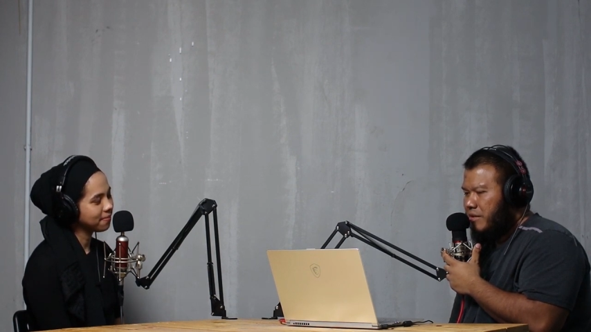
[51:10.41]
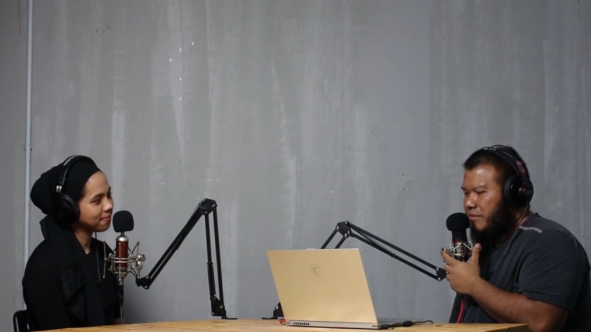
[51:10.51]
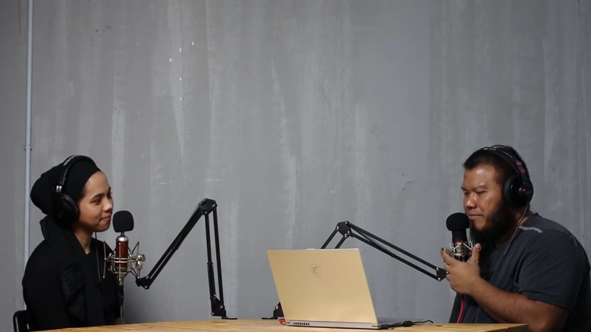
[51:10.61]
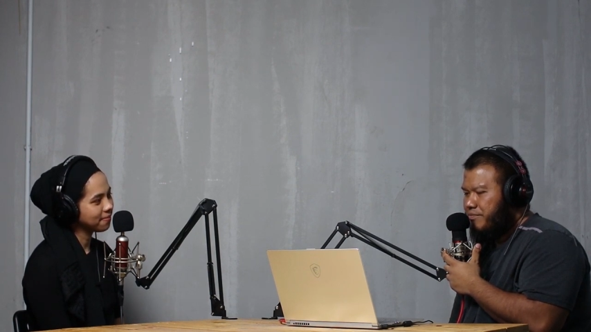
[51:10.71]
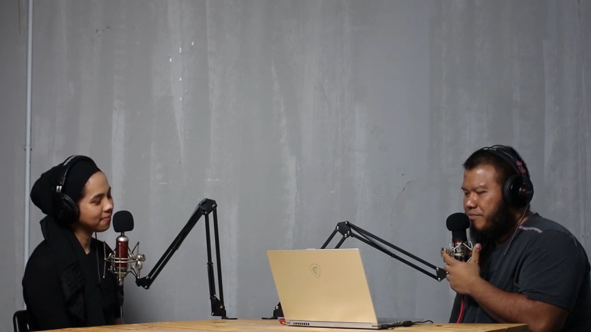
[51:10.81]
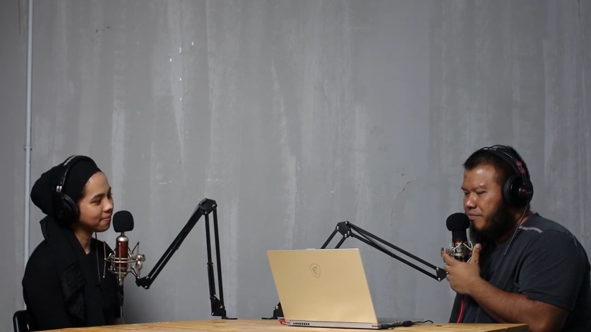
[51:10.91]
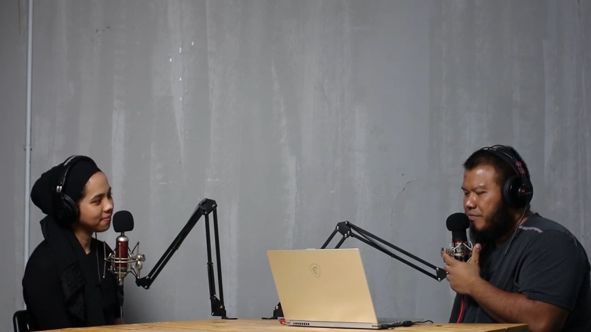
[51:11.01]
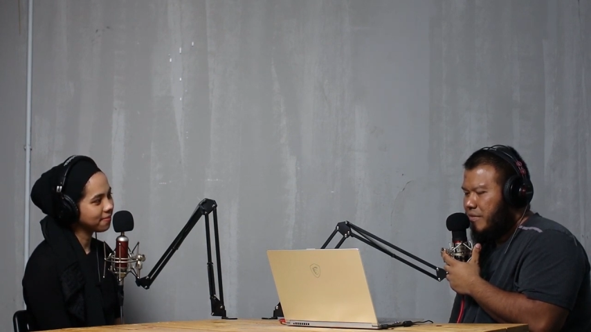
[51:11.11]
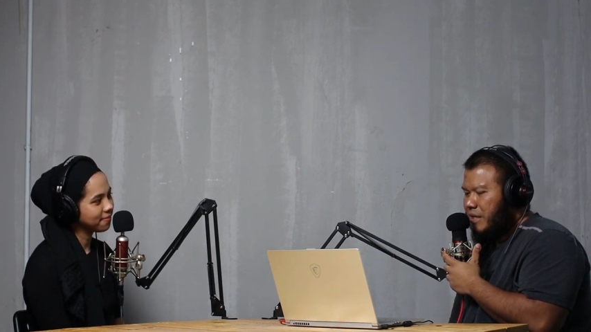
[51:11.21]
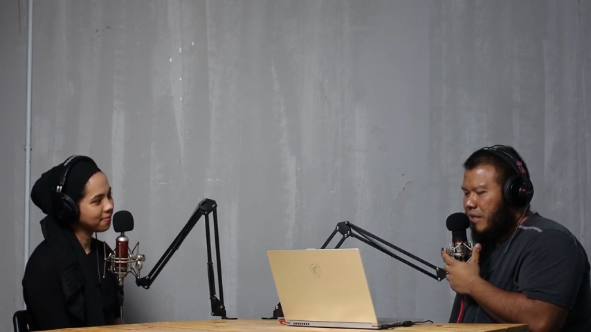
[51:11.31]
Speaker 1: Um,
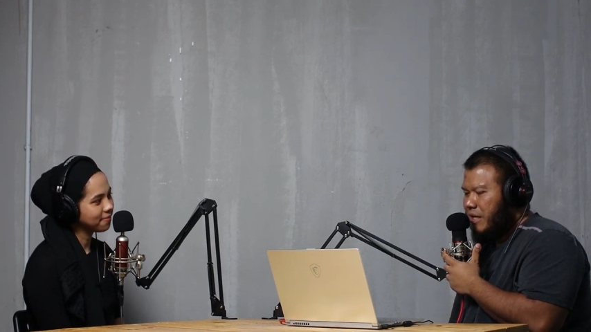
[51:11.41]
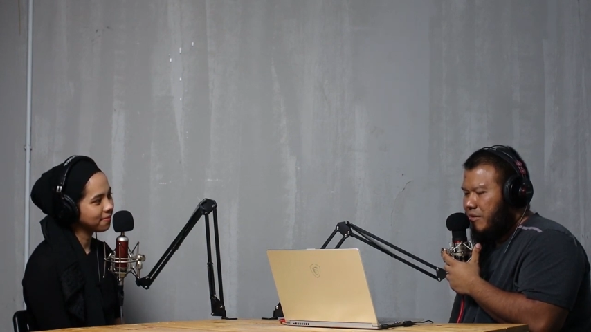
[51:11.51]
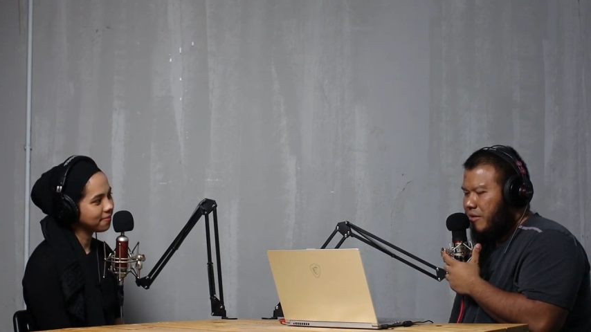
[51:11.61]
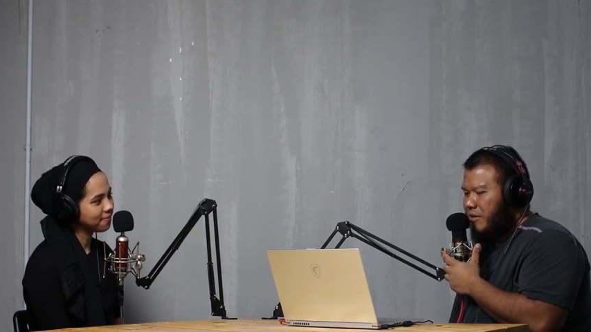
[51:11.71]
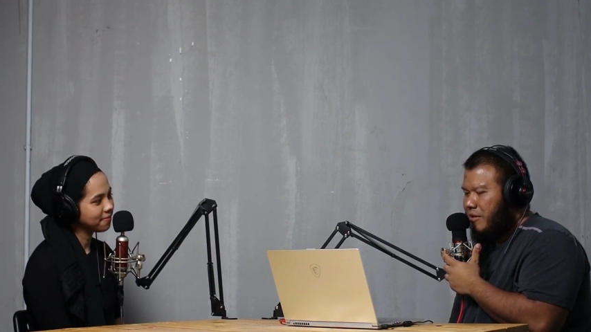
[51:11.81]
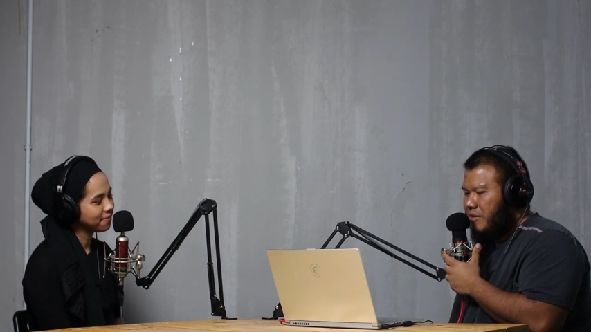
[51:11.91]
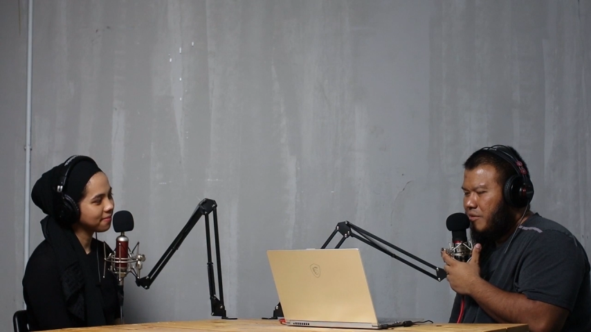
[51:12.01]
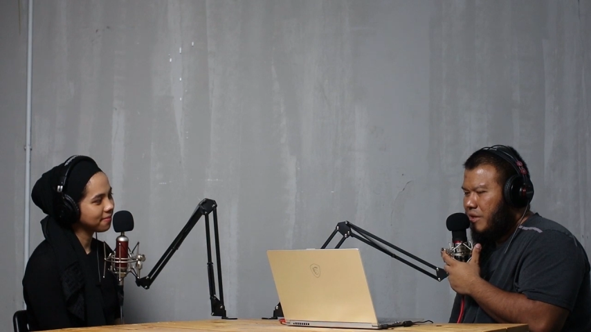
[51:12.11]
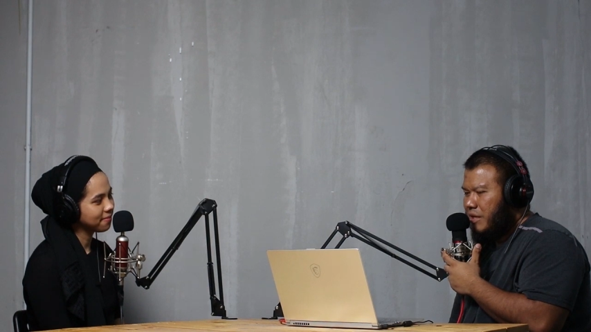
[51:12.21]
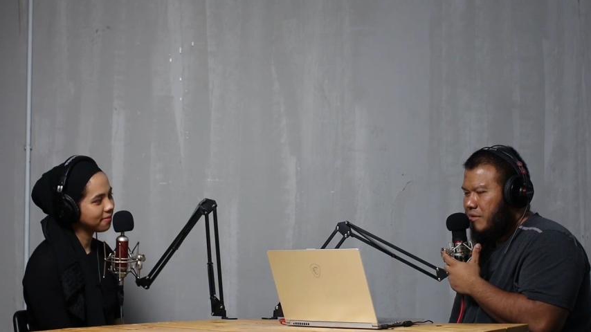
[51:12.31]
I think
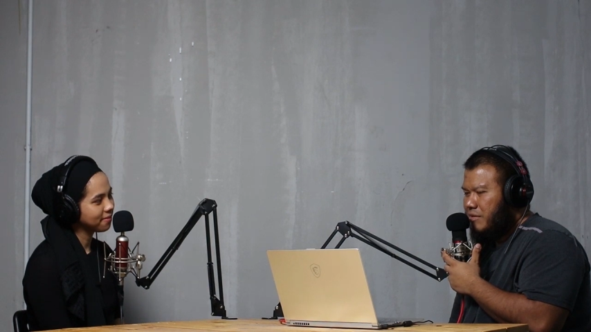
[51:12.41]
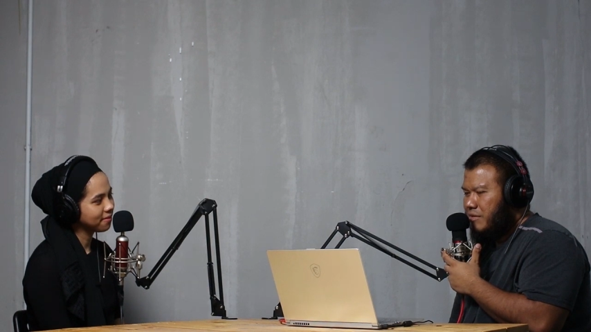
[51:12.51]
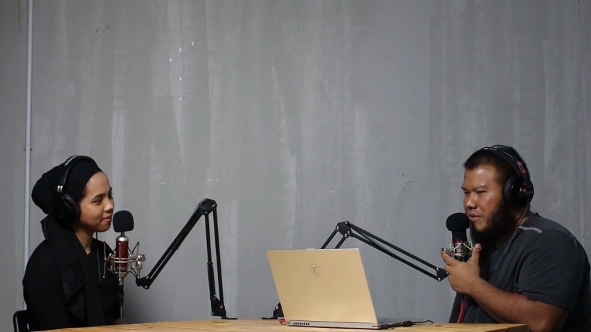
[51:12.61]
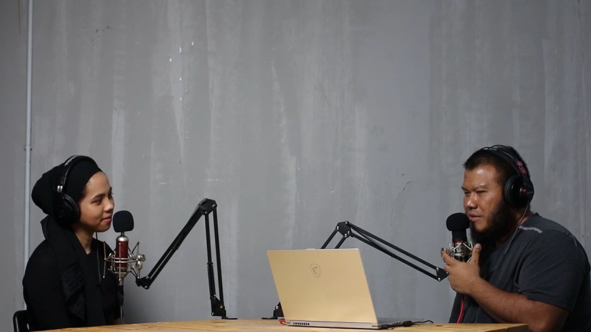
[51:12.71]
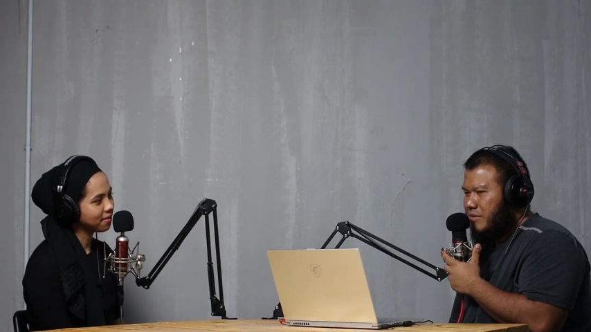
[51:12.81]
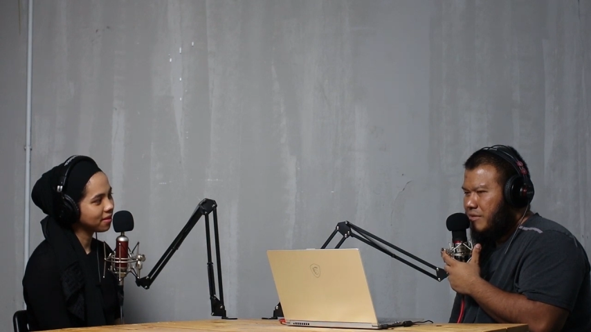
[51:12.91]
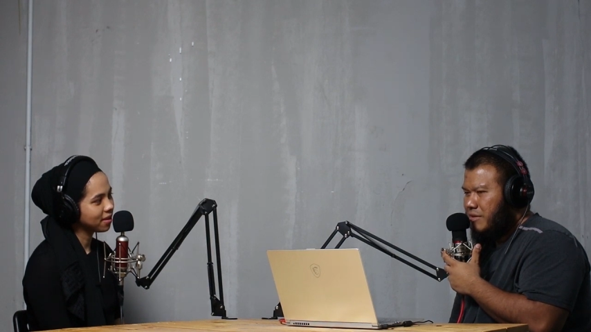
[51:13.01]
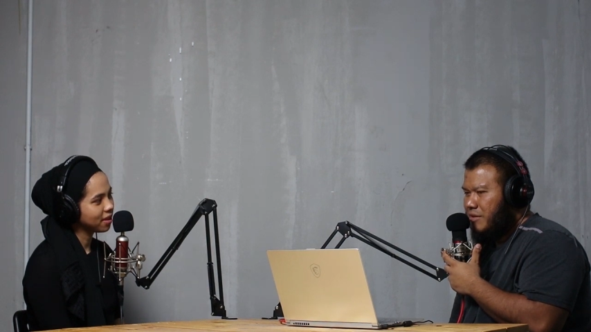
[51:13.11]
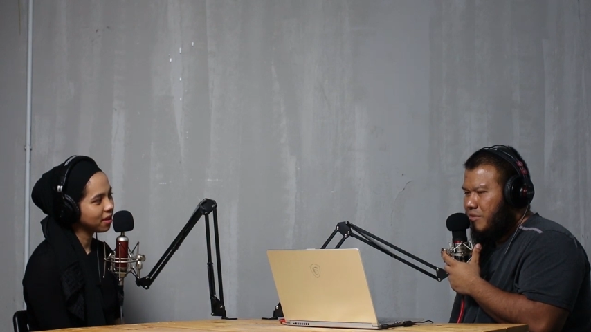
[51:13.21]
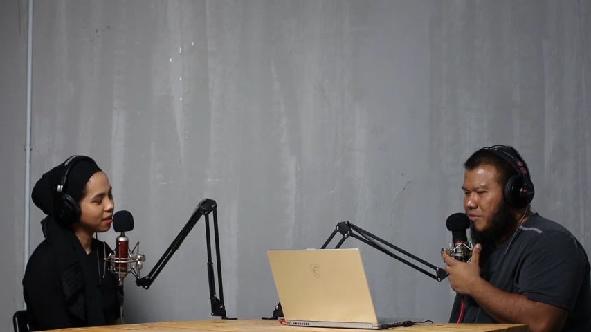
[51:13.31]
you guys just
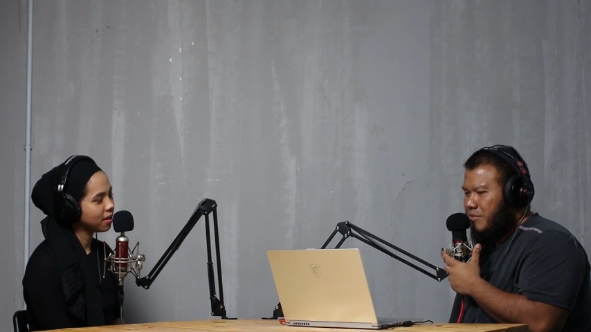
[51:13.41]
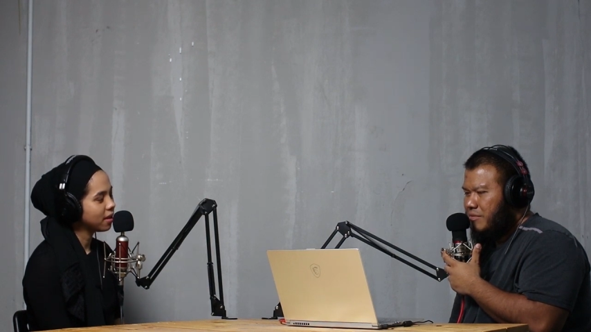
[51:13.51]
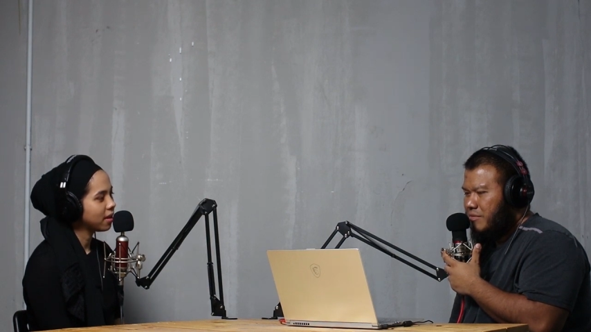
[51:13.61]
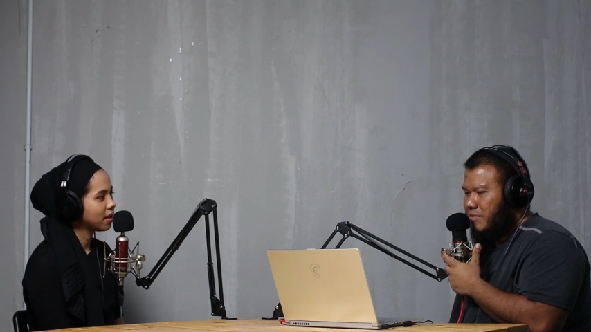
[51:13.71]
need to